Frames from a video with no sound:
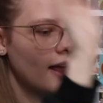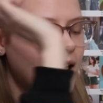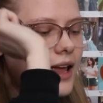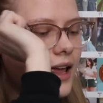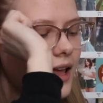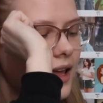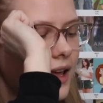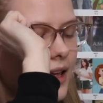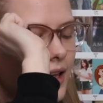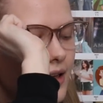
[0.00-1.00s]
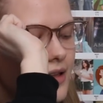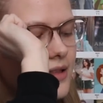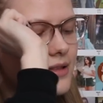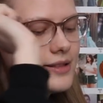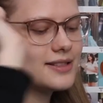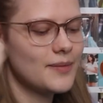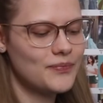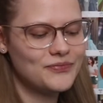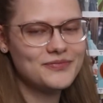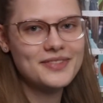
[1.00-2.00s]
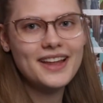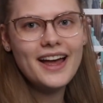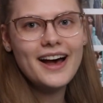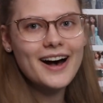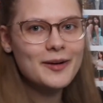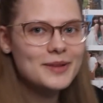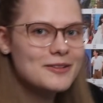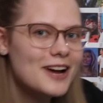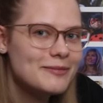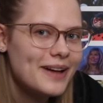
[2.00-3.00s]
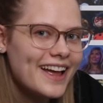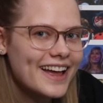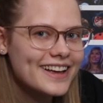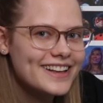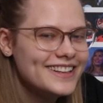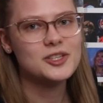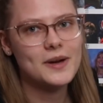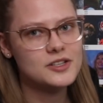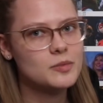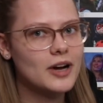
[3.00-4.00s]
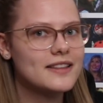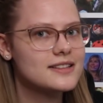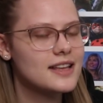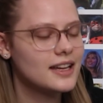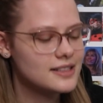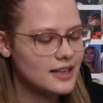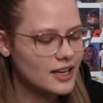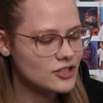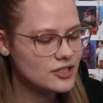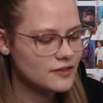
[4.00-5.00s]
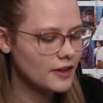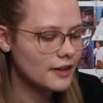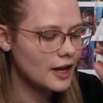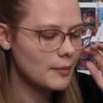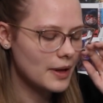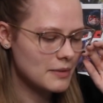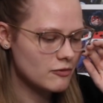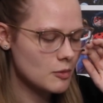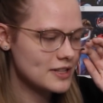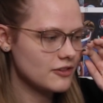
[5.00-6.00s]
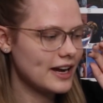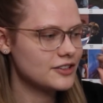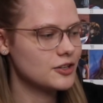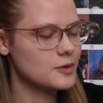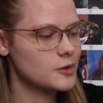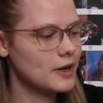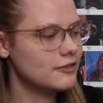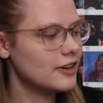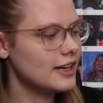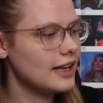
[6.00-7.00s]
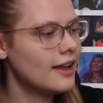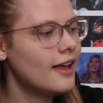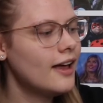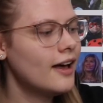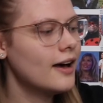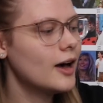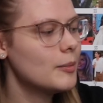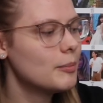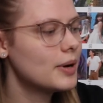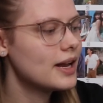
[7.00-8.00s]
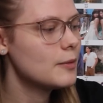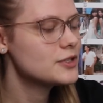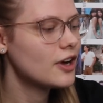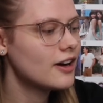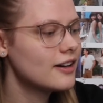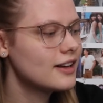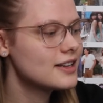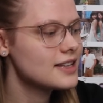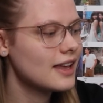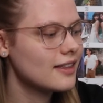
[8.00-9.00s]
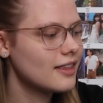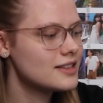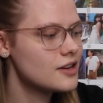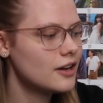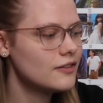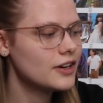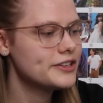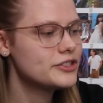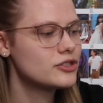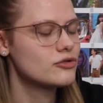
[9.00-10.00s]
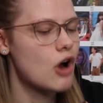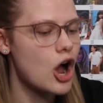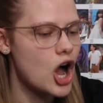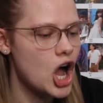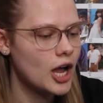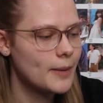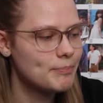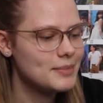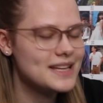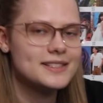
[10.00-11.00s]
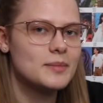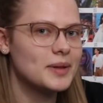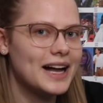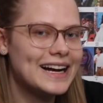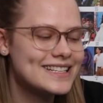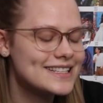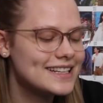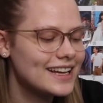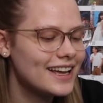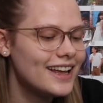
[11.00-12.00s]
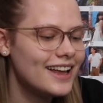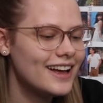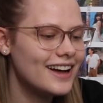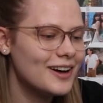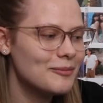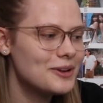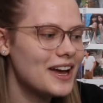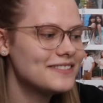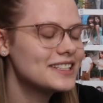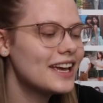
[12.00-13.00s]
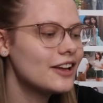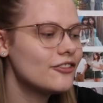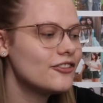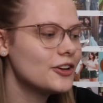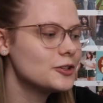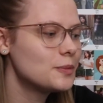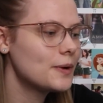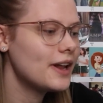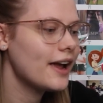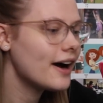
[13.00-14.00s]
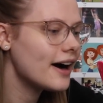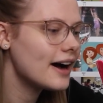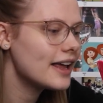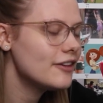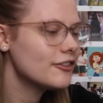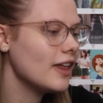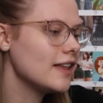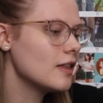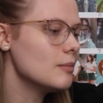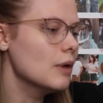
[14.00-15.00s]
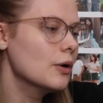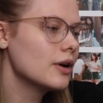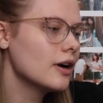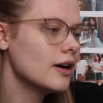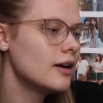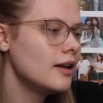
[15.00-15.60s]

And I'll be right back. So I just brought this thing into the kitchen to fill it up, and my roommate's reaction was quite funny. But it was hard because like it's not a very strong piece of plastic, but you have to get it filled pretty high for like the motor